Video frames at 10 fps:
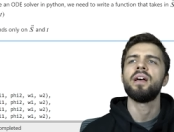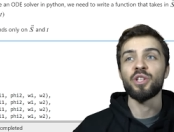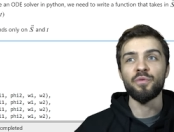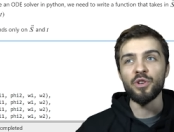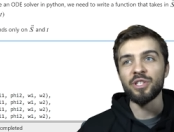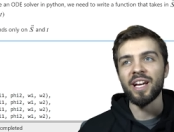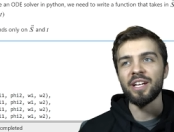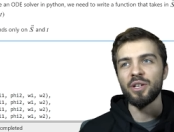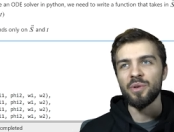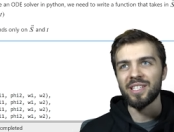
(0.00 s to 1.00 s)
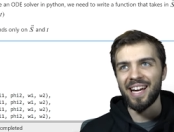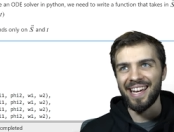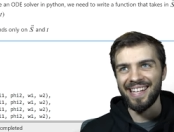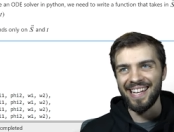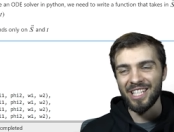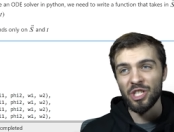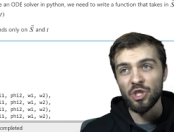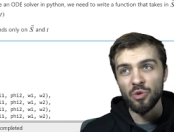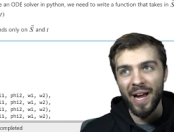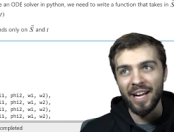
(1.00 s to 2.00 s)
So the first thing I do is I
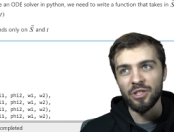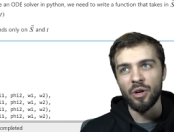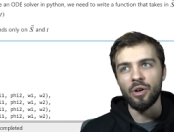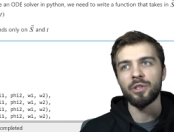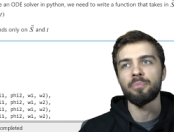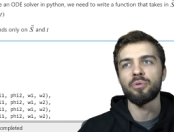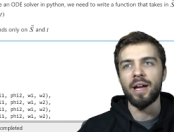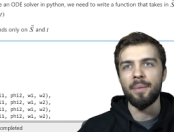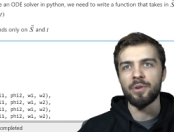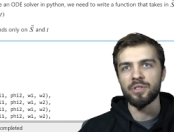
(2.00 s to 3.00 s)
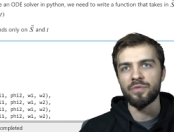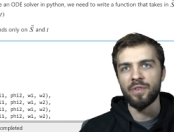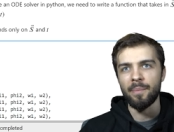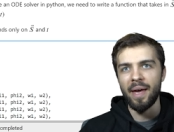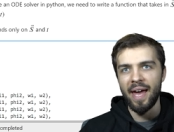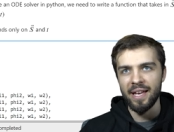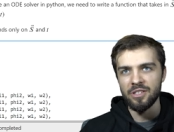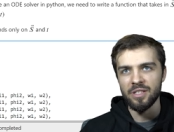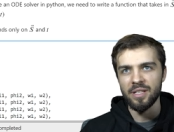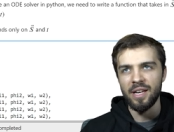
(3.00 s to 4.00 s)
extract all the parameters from
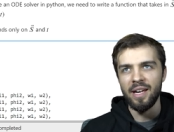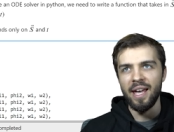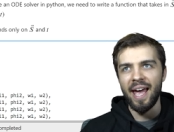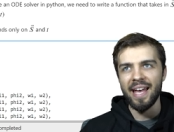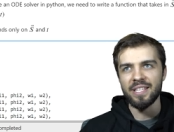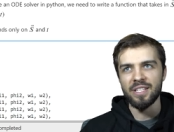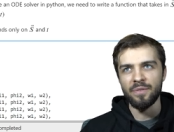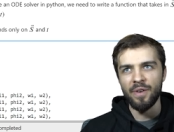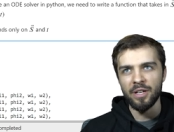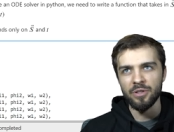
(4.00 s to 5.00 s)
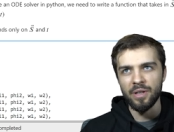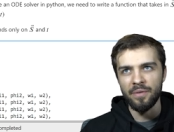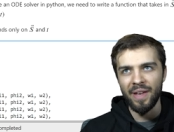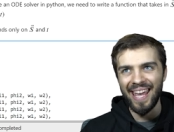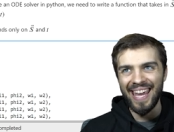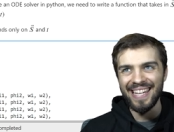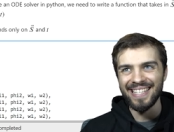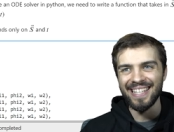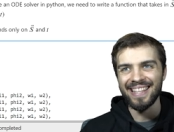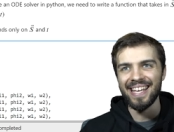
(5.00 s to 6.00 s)
s. S is a vector of
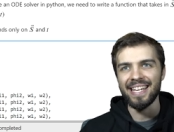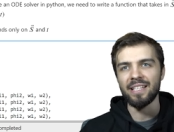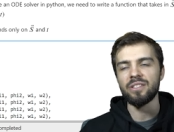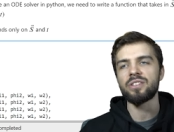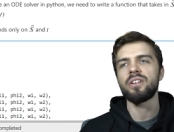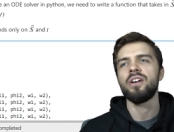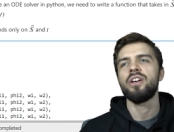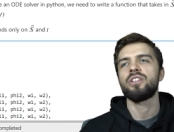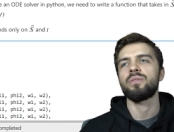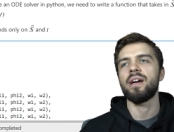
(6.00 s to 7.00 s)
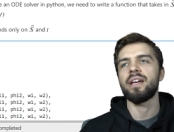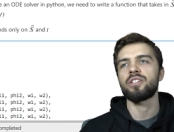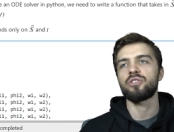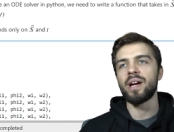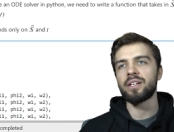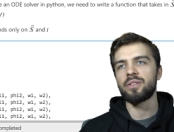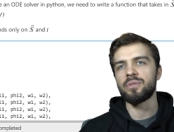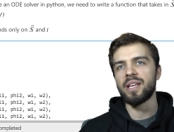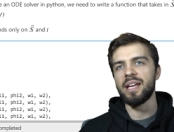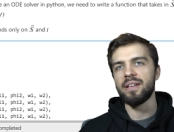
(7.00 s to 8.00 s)
eight things. So I extract
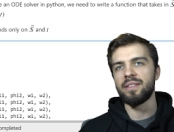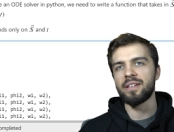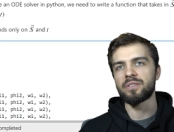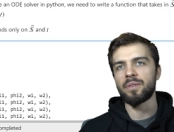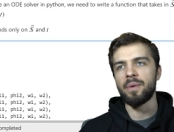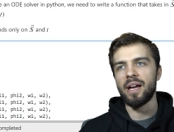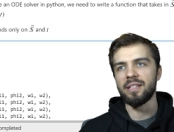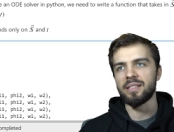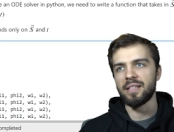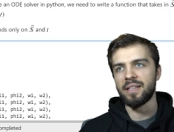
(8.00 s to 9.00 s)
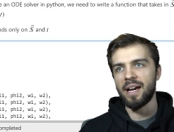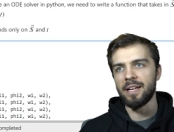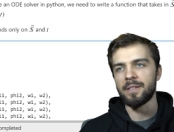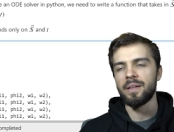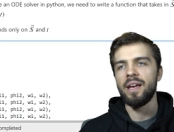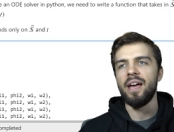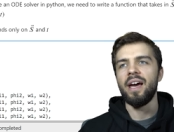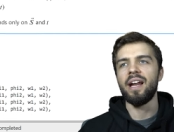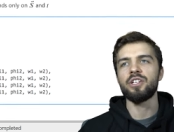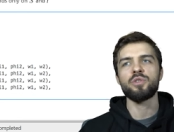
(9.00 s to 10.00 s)
those eight things from S like that,
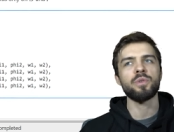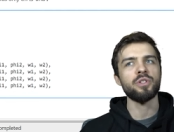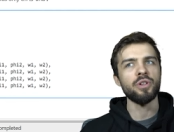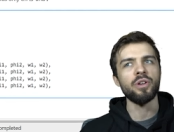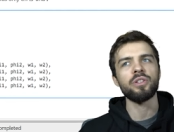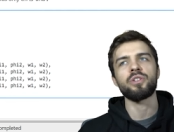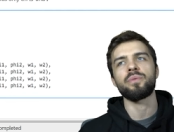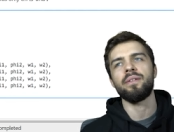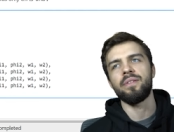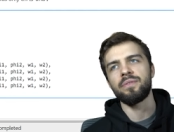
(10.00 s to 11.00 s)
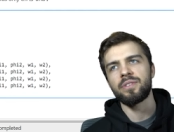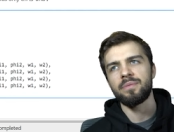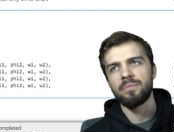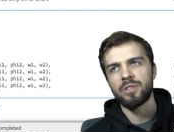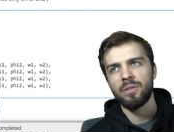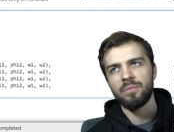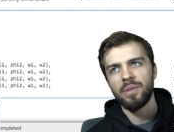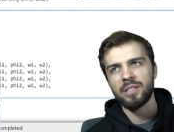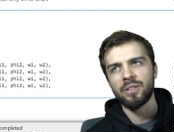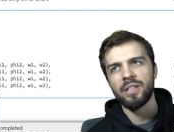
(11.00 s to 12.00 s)
and I just return all the derivatives. So
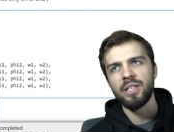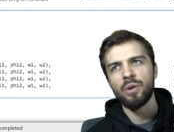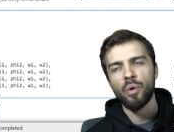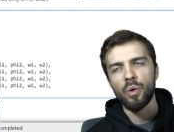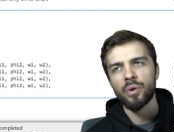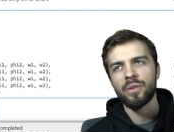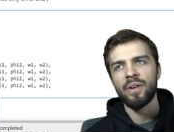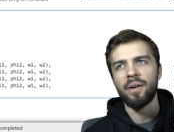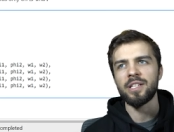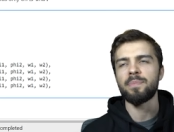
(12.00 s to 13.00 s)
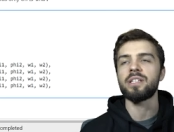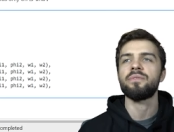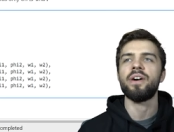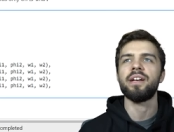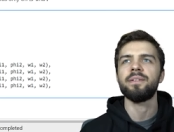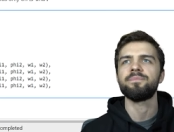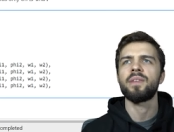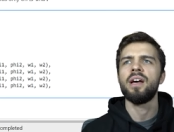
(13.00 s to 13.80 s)
let's look at the order of how I specified it.